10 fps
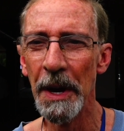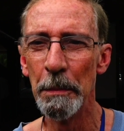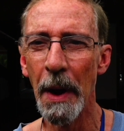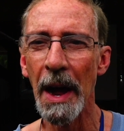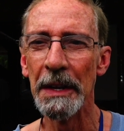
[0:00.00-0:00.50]

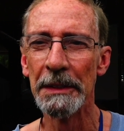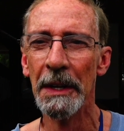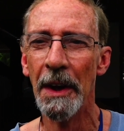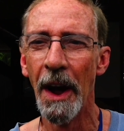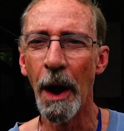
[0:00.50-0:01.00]
big bikes
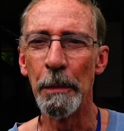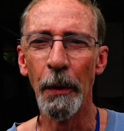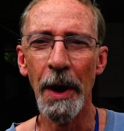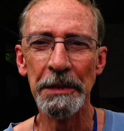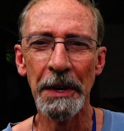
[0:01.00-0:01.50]

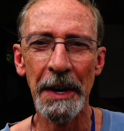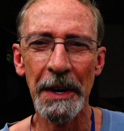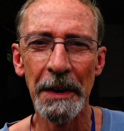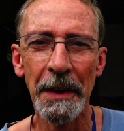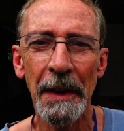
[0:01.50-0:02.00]
operation
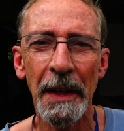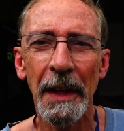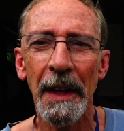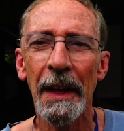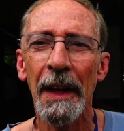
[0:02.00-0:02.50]
here.
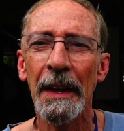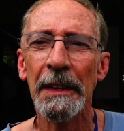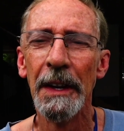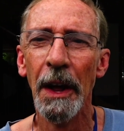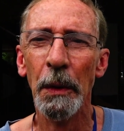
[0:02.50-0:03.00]

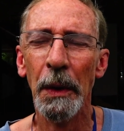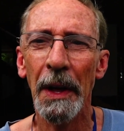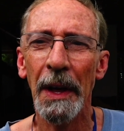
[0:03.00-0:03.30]
So